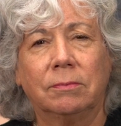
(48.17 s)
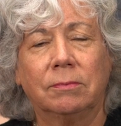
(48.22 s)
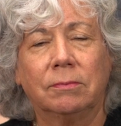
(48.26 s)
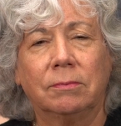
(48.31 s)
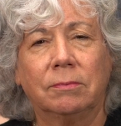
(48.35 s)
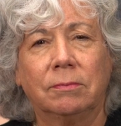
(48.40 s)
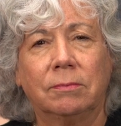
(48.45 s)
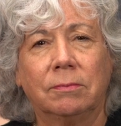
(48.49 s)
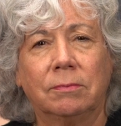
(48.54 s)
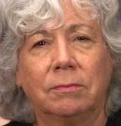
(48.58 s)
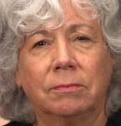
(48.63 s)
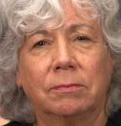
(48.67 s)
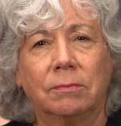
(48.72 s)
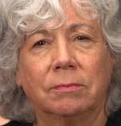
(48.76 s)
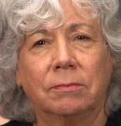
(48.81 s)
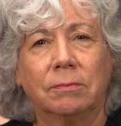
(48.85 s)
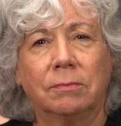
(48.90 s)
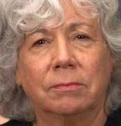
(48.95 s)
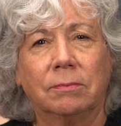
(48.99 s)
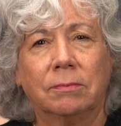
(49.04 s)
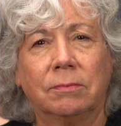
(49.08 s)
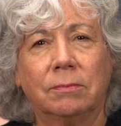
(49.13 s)

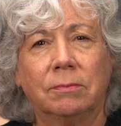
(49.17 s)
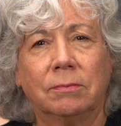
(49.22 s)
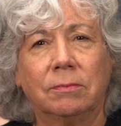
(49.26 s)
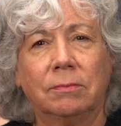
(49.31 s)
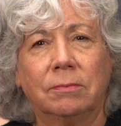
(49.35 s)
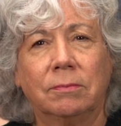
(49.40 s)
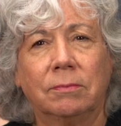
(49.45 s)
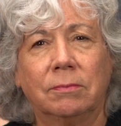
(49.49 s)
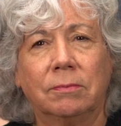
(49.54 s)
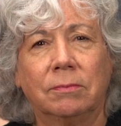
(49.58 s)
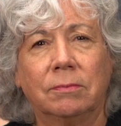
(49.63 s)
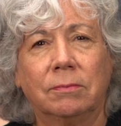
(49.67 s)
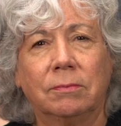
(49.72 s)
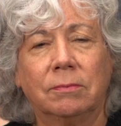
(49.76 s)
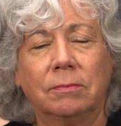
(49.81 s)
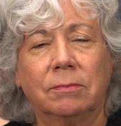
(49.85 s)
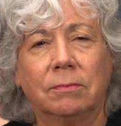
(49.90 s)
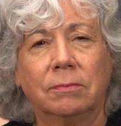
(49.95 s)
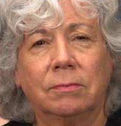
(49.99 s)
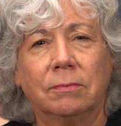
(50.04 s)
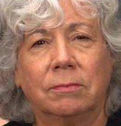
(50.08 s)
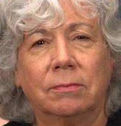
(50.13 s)

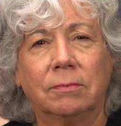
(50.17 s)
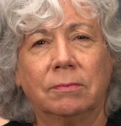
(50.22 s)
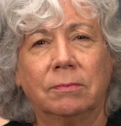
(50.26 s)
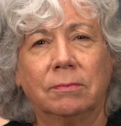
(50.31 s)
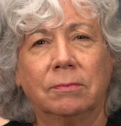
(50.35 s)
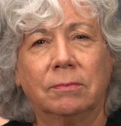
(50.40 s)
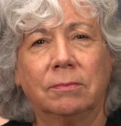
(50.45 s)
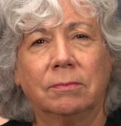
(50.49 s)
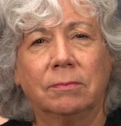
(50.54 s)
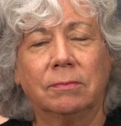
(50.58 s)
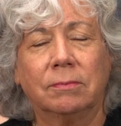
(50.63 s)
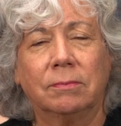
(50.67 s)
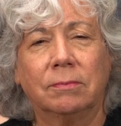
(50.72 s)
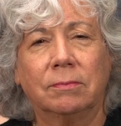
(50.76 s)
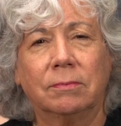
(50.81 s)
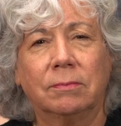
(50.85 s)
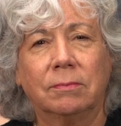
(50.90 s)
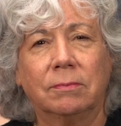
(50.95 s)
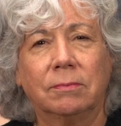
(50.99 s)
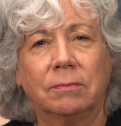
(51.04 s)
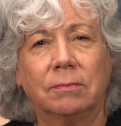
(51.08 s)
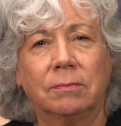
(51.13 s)

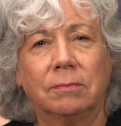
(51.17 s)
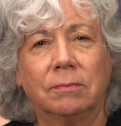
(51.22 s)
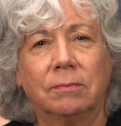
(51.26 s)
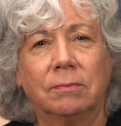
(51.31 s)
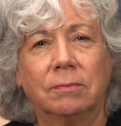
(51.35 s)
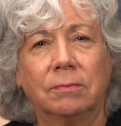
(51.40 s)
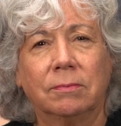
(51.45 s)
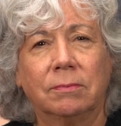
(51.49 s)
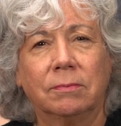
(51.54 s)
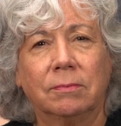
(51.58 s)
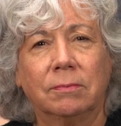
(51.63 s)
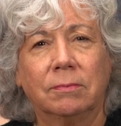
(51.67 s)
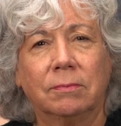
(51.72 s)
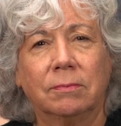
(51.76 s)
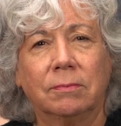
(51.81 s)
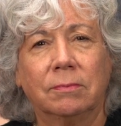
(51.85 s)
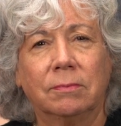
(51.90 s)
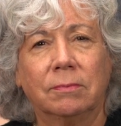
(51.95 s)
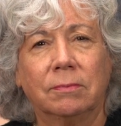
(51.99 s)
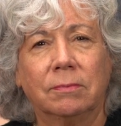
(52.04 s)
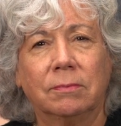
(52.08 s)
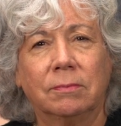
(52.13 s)

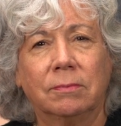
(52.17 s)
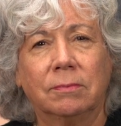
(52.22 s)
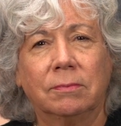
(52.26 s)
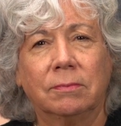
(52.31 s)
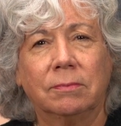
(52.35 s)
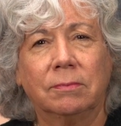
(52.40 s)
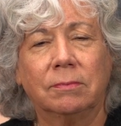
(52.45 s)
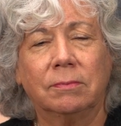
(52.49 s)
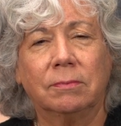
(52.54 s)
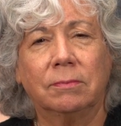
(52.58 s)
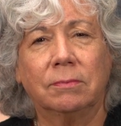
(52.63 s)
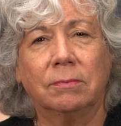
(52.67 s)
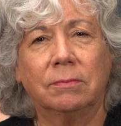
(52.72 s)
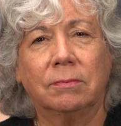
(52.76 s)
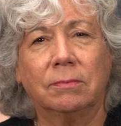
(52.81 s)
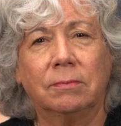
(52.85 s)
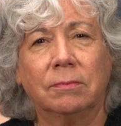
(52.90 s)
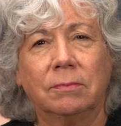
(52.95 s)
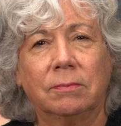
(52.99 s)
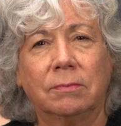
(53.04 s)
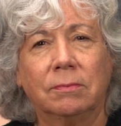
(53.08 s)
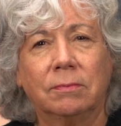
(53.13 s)

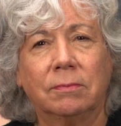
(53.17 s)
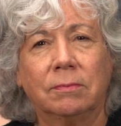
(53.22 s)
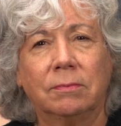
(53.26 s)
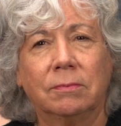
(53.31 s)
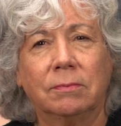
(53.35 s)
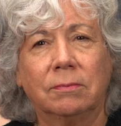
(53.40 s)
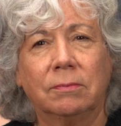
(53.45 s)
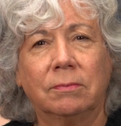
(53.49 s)
This person isn't speaking.